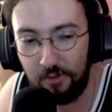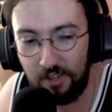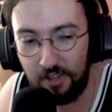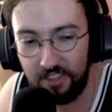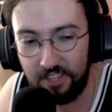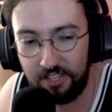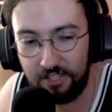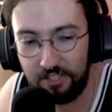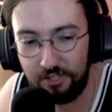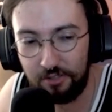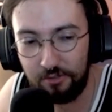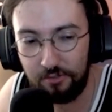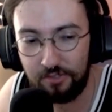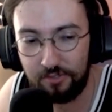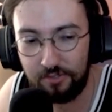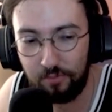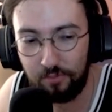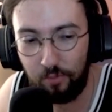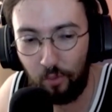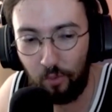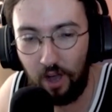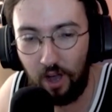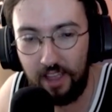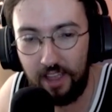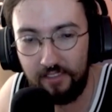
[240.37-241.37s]
the dude's
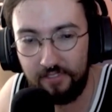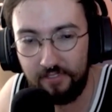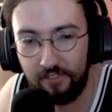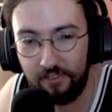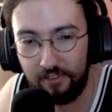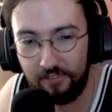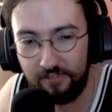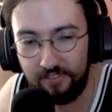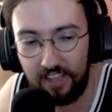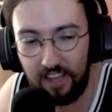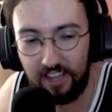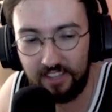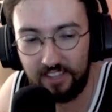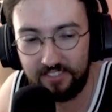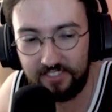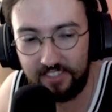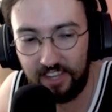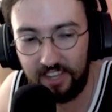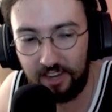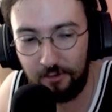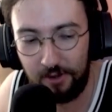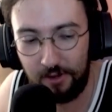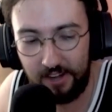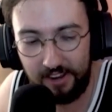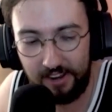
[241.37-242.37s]
wife or fiance
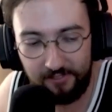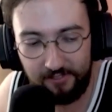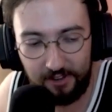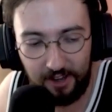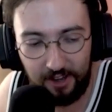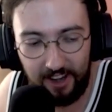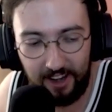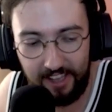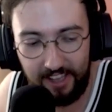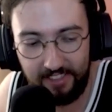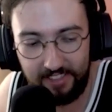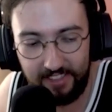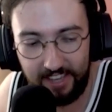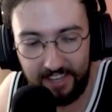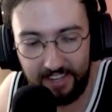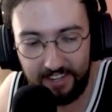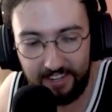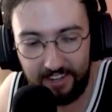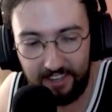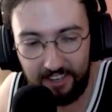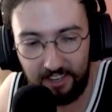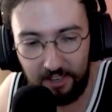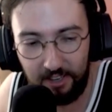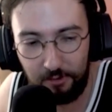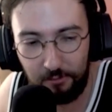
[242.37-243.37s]
or whatever, and then
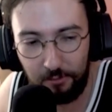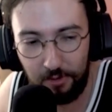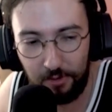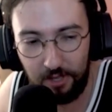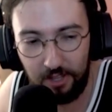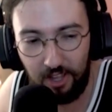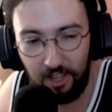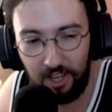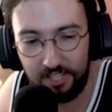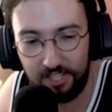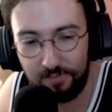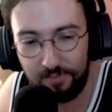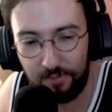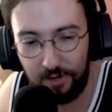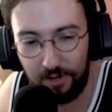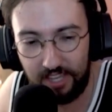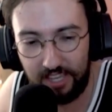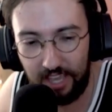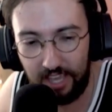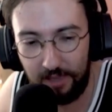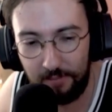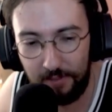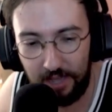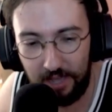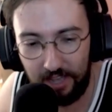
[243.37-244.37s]
Will Ospreay
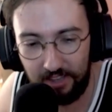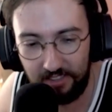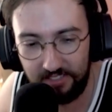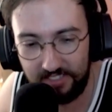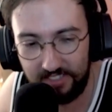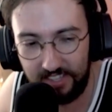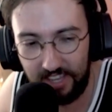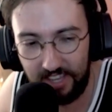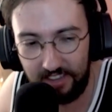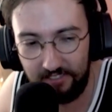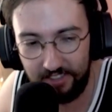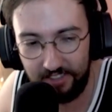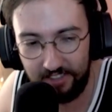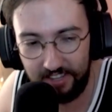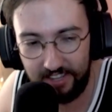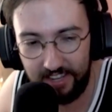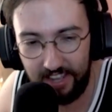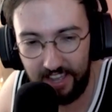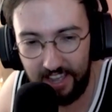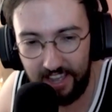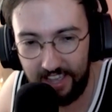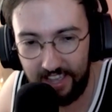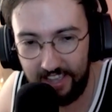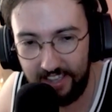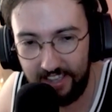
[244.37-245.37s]
came out and saved the
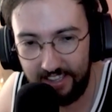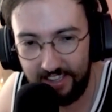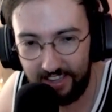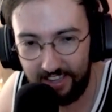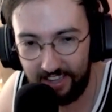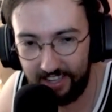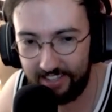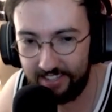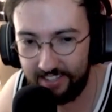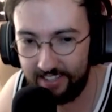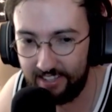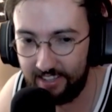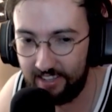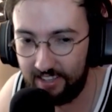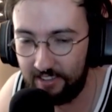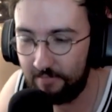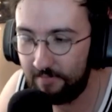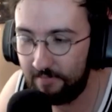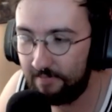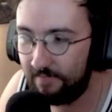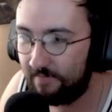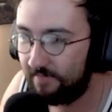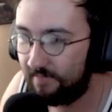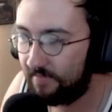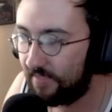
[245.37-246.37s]
day, and
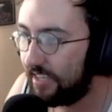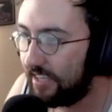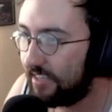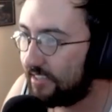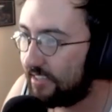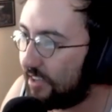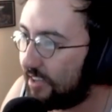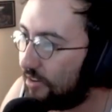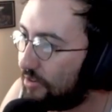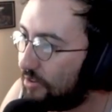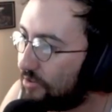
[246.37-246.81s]
that was